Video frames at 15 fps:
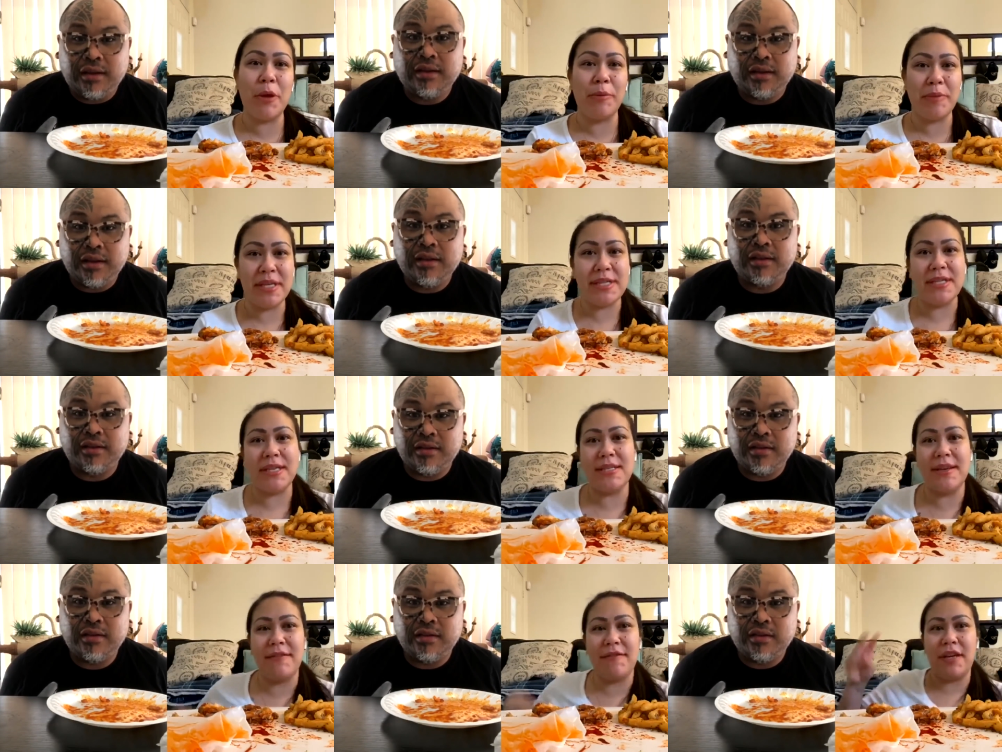Speaker 1: Mel
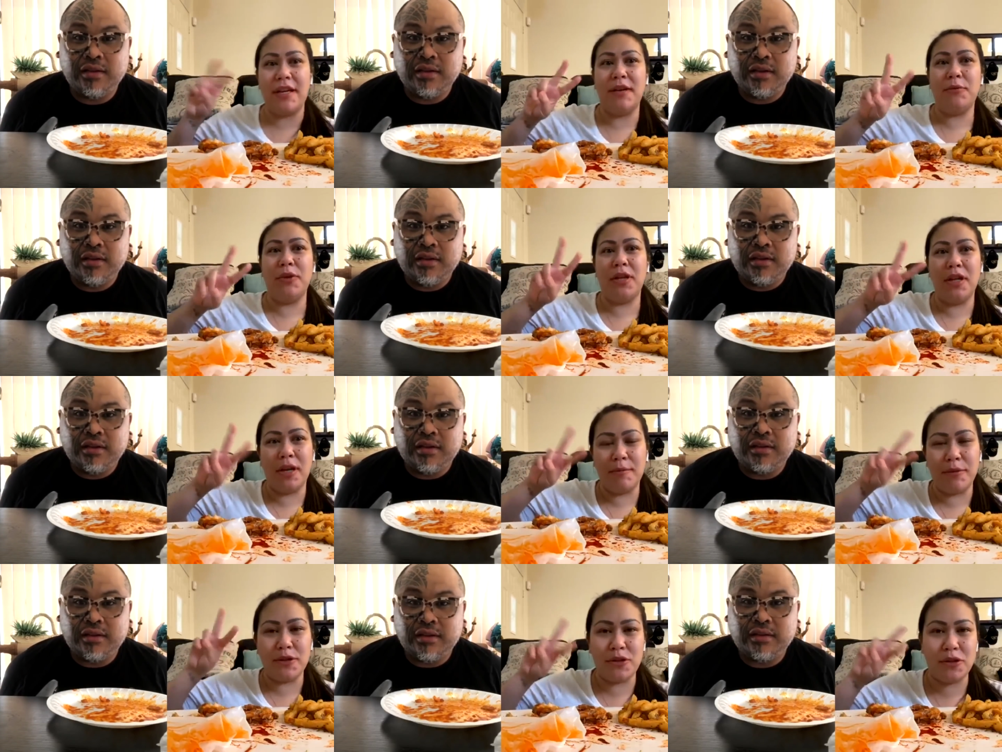TV with
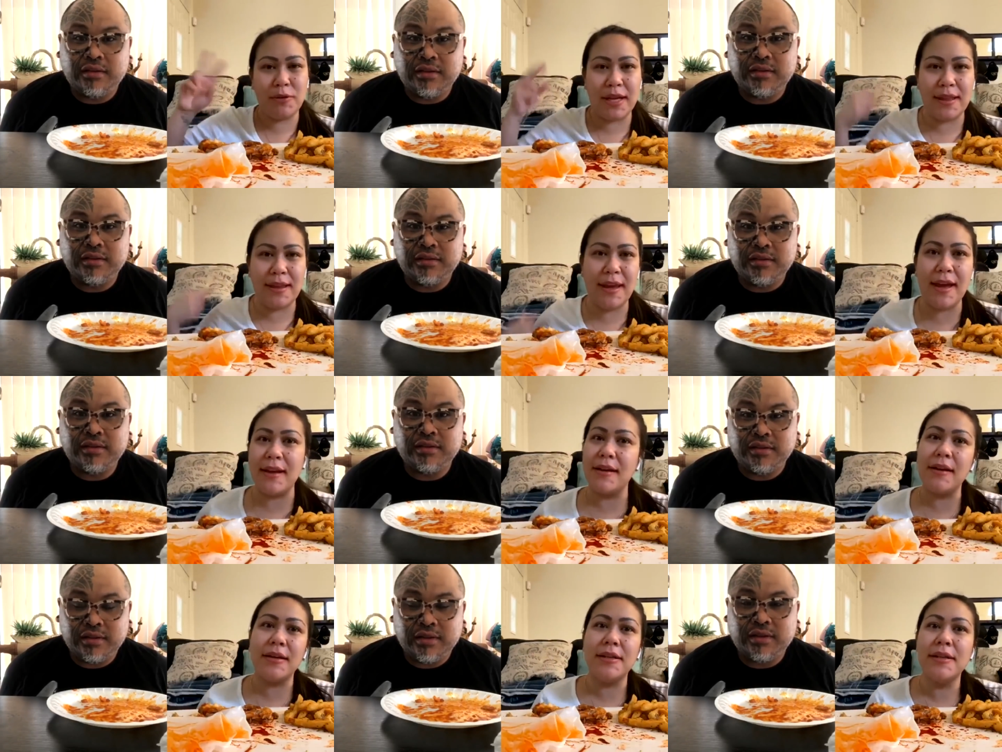the number two at the
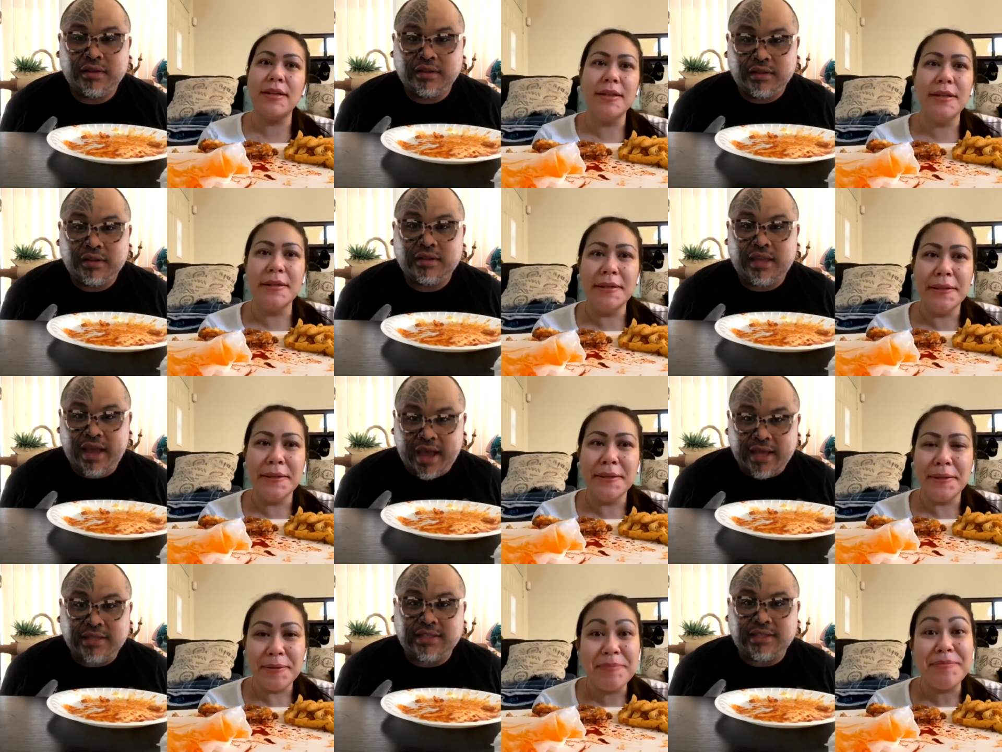end.
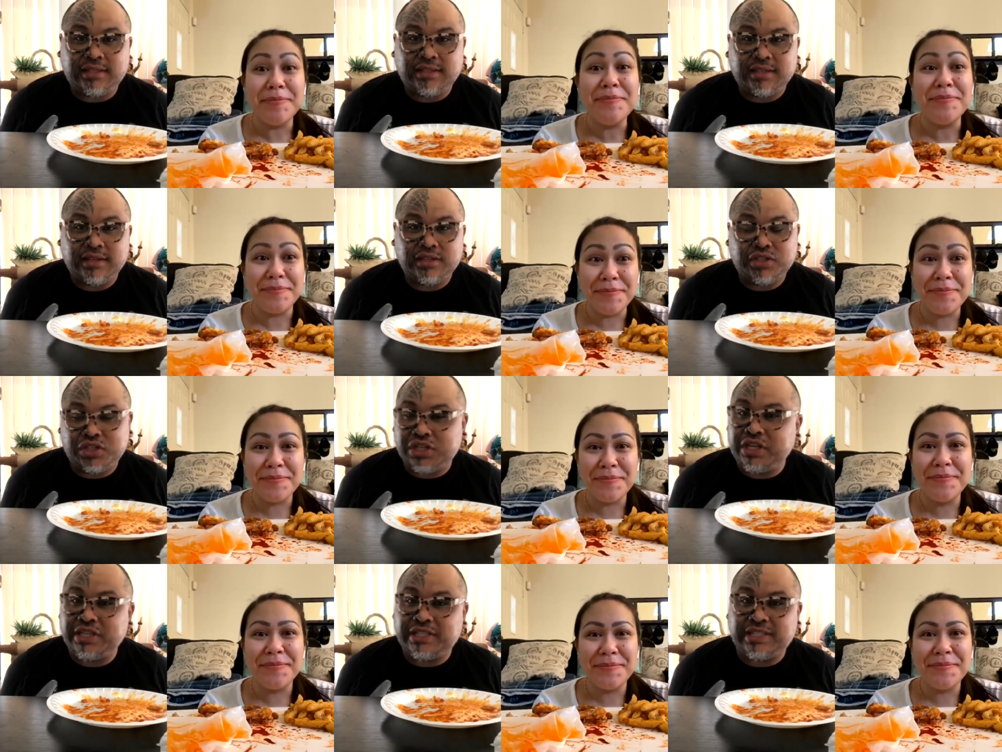
Speaker 2: Yes,
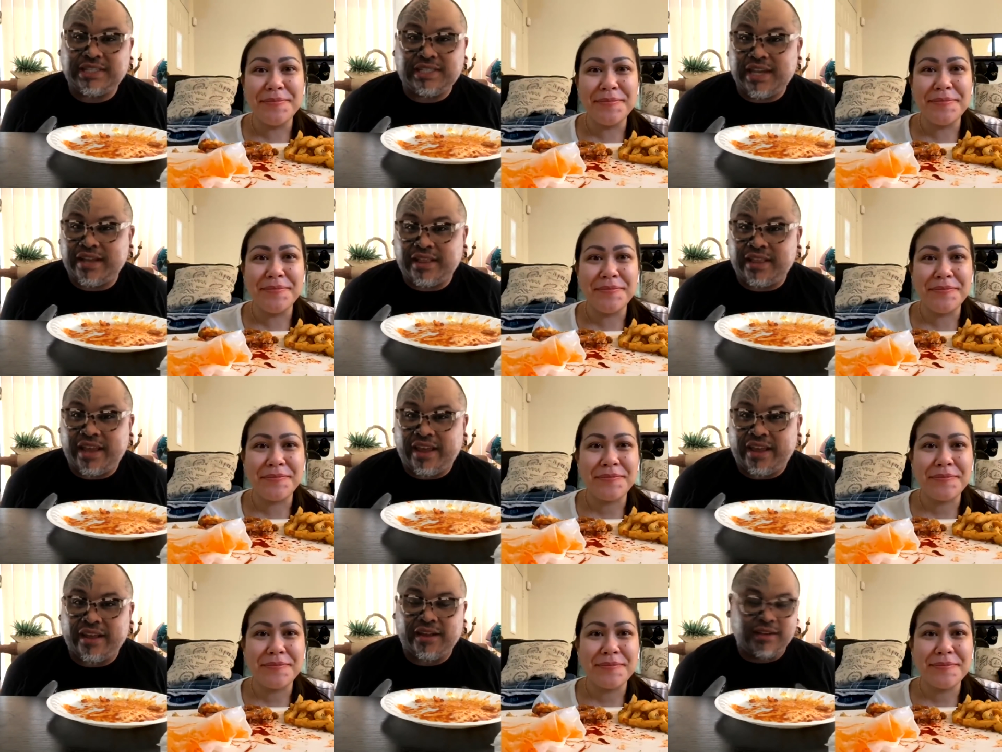she's
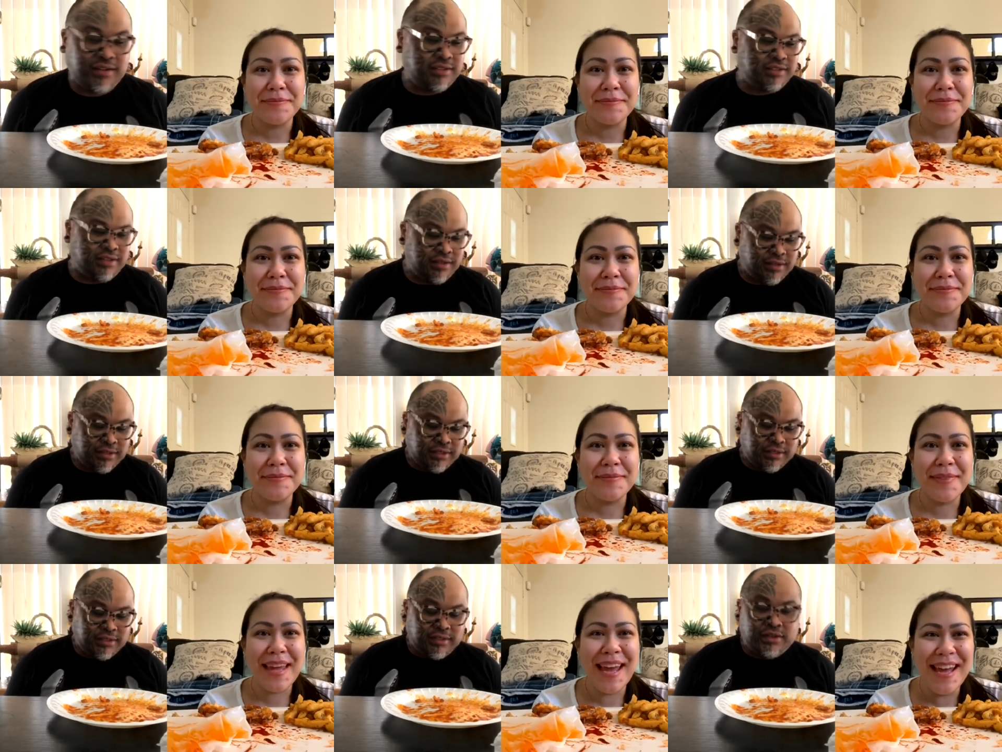sickening.
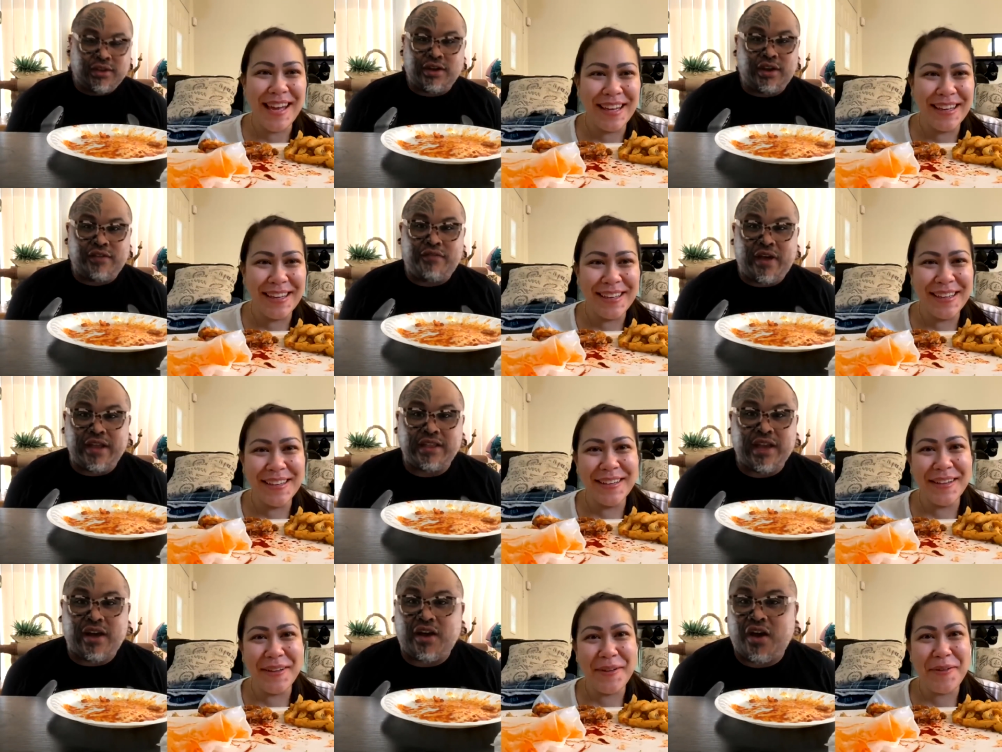You're gonna
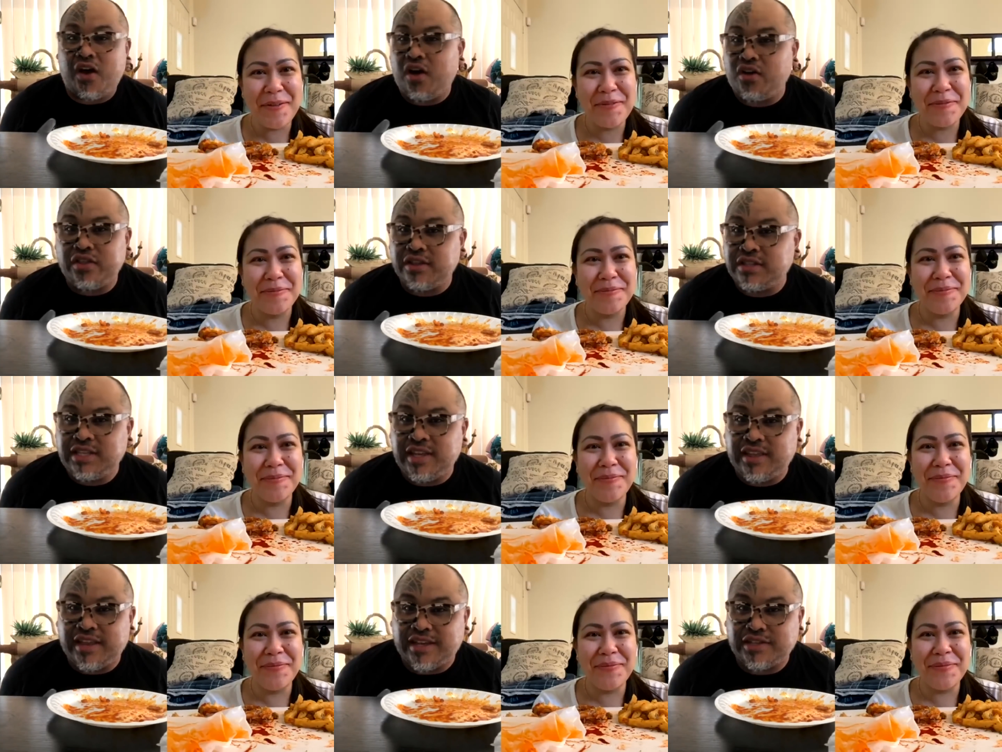find out all the
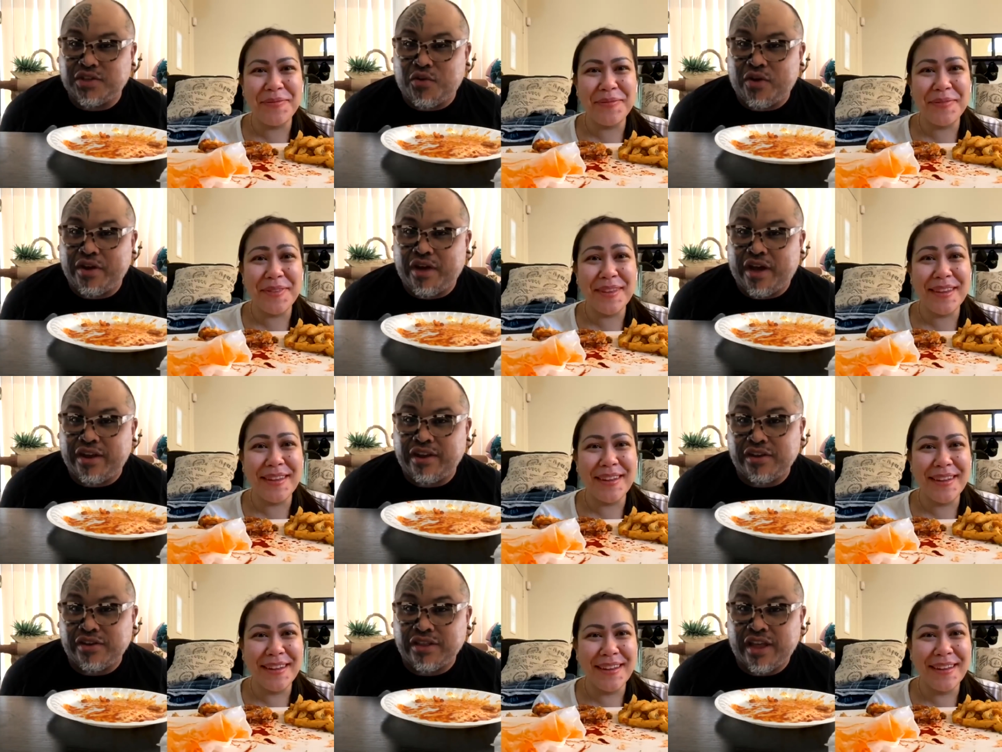tea that's going
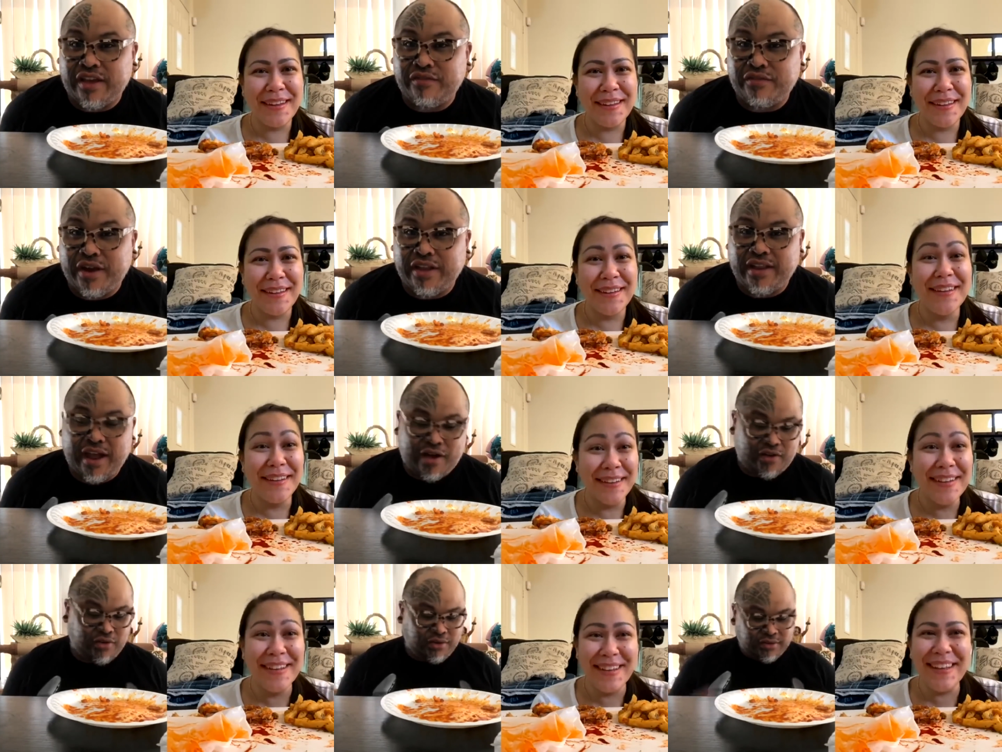on in her life right now.